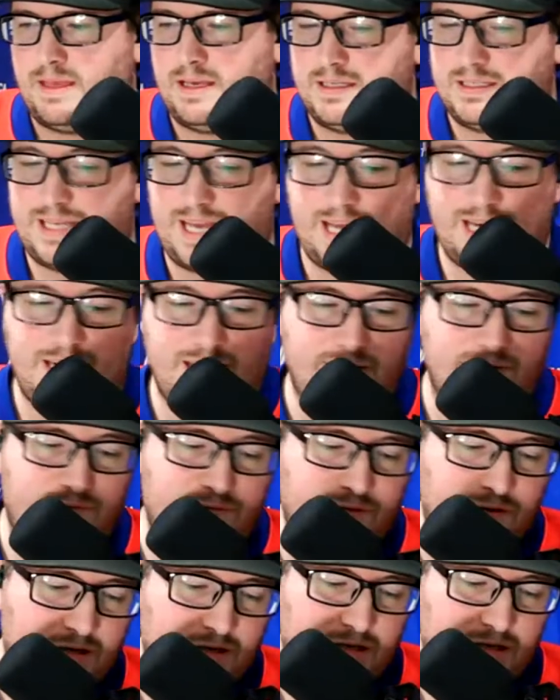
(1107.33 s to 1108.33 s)
candidate
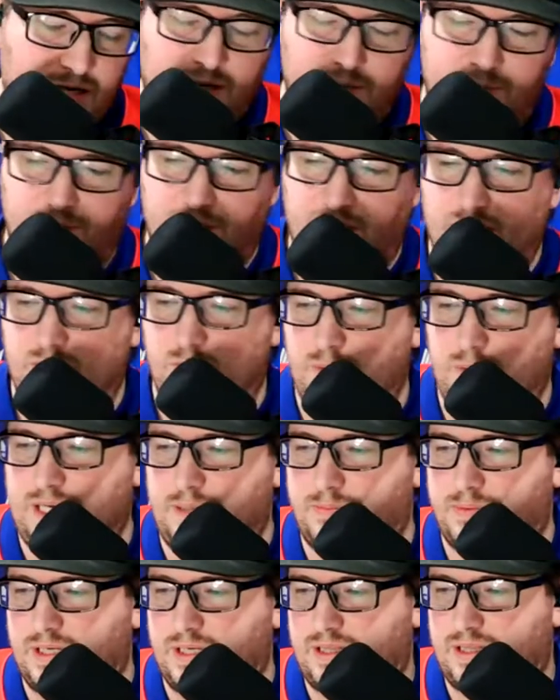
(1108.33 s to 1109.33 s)
for player of the week,
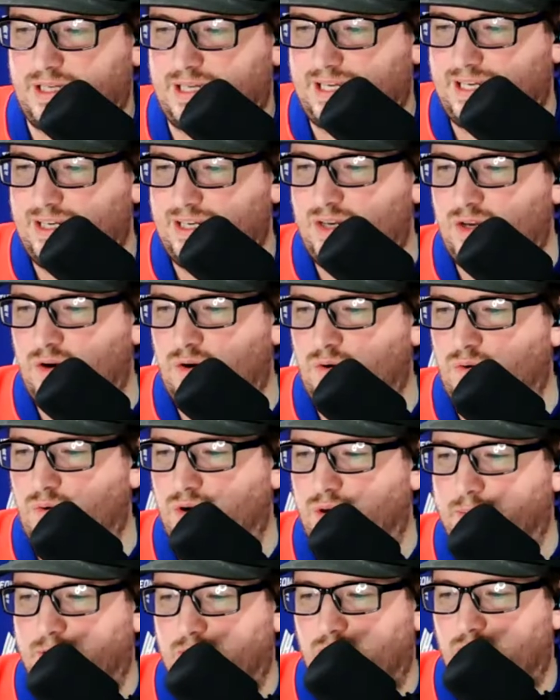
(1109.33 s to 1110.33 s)
but I think I know where
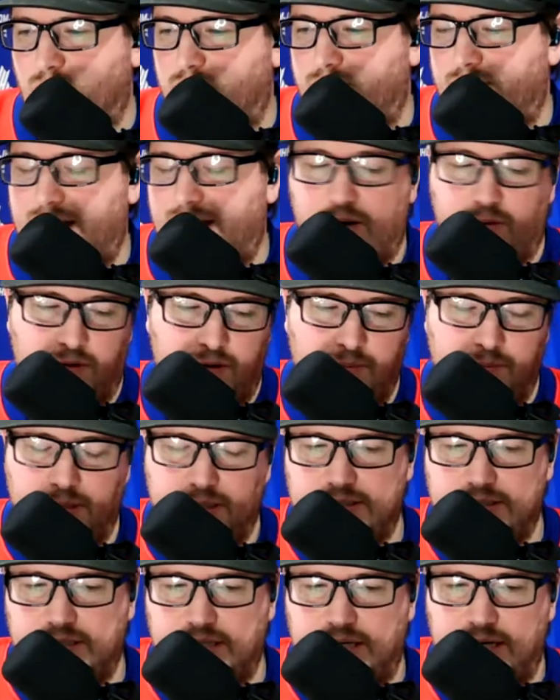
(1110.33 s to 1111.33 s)
I'm going to go on that one. But
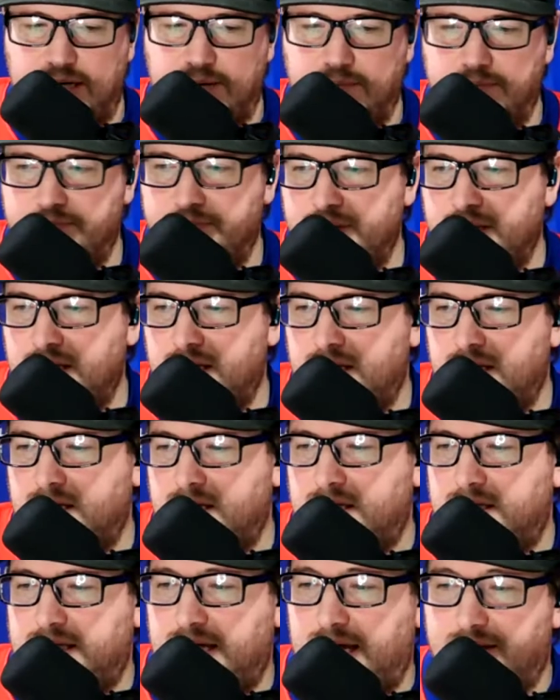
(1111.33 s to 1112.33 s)

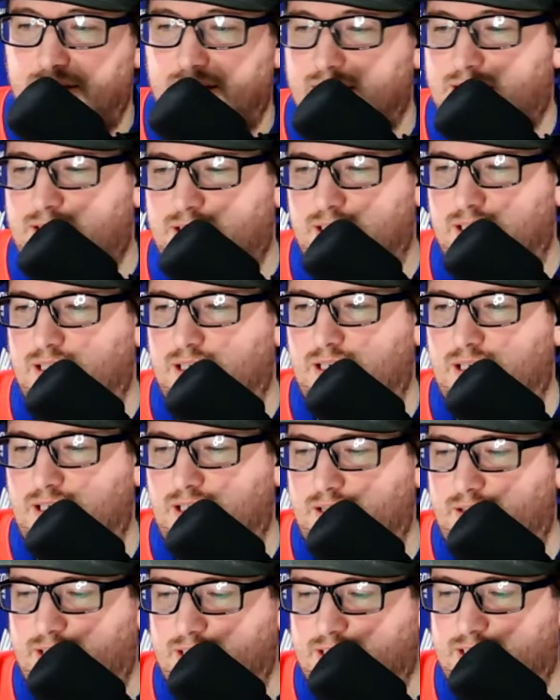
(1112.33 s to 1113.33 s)
yeah, this
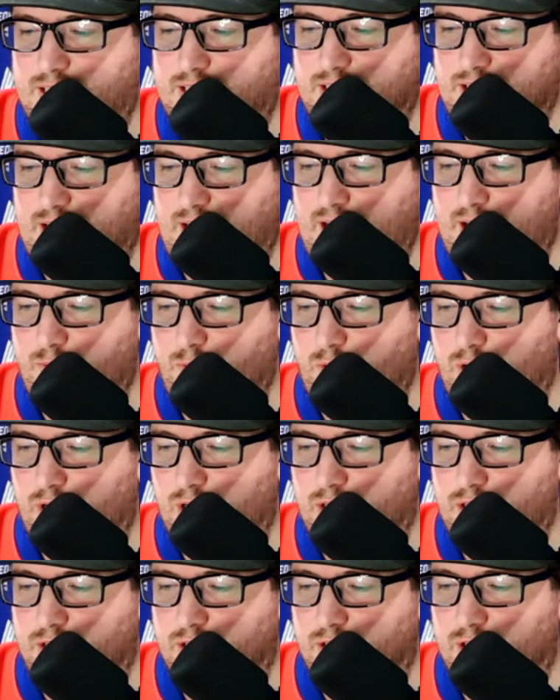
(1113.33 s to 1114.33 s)
is a game where
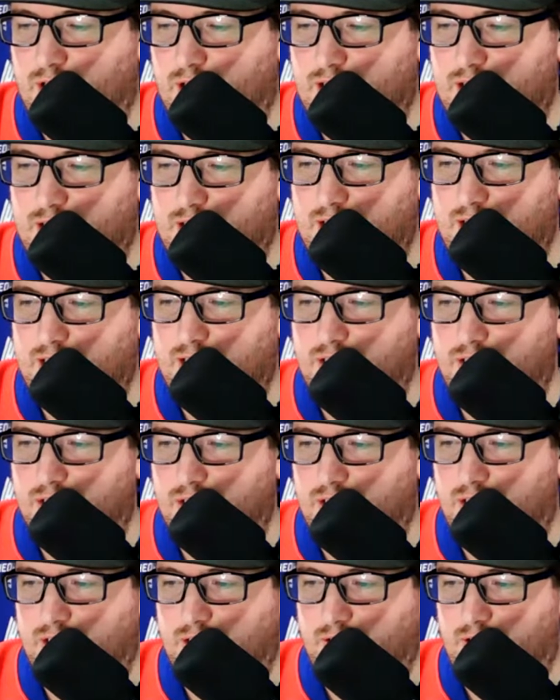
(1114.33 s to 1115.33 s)
you're lucky.
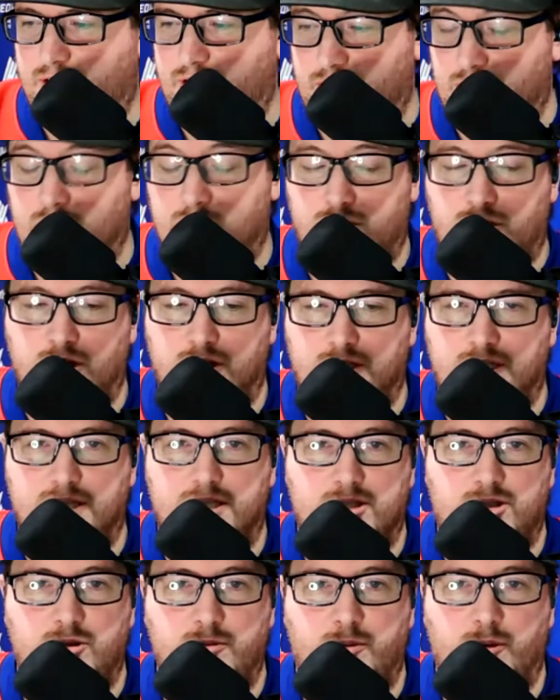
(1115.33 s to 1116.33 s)
It's good to get the
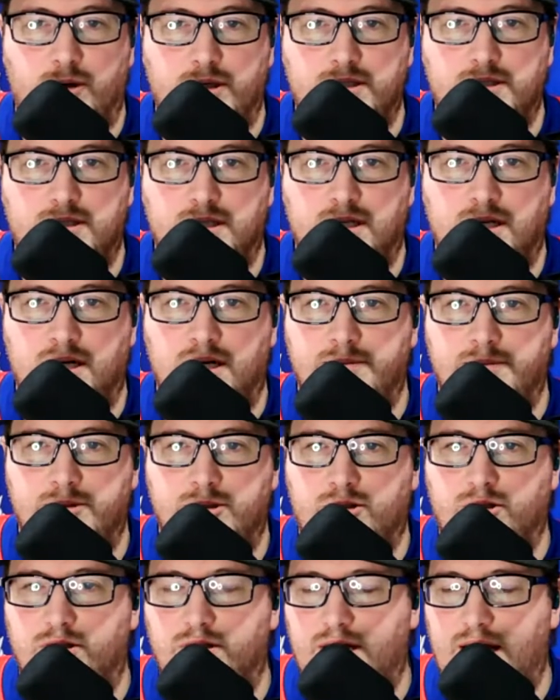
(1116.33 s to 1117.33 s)
2 points. You
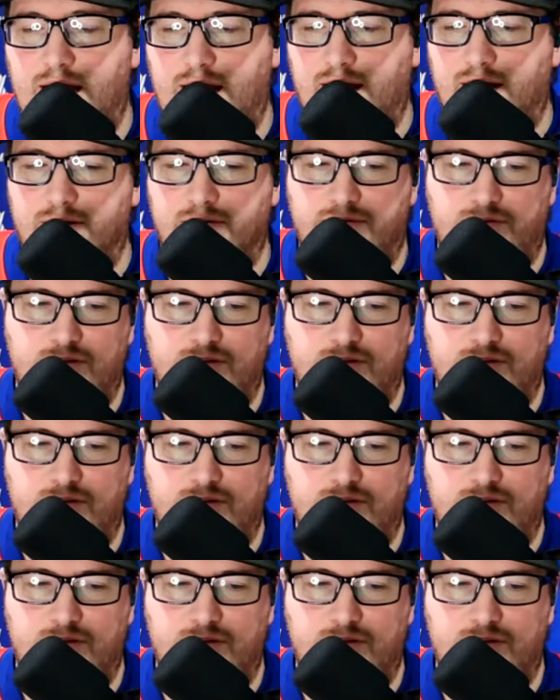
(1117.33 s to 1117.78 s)
couldn't have